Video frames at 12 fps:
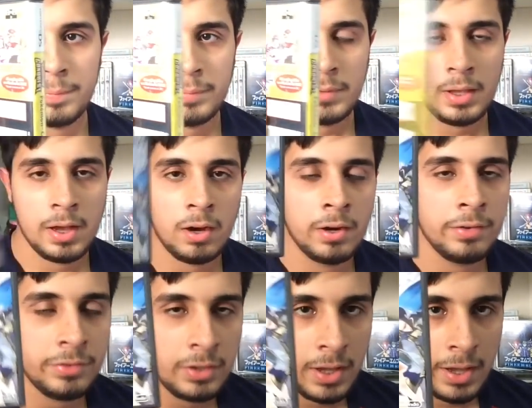yeah,
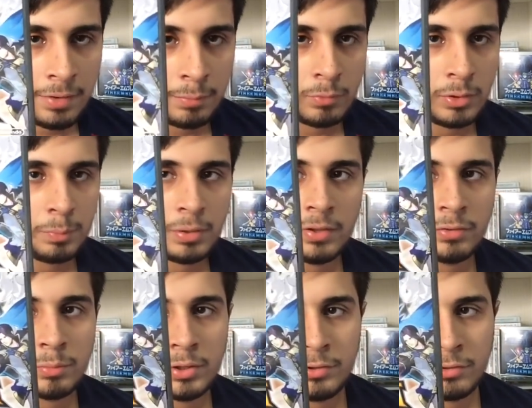honestly, I didn't really play
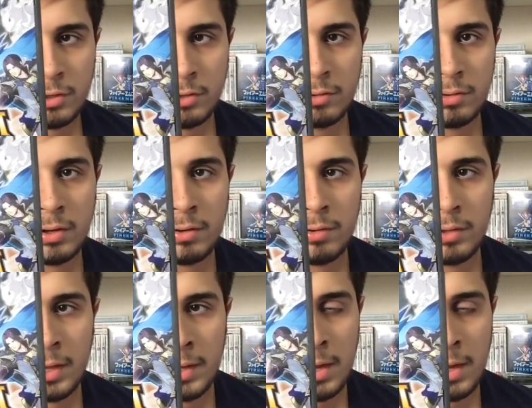as much, so I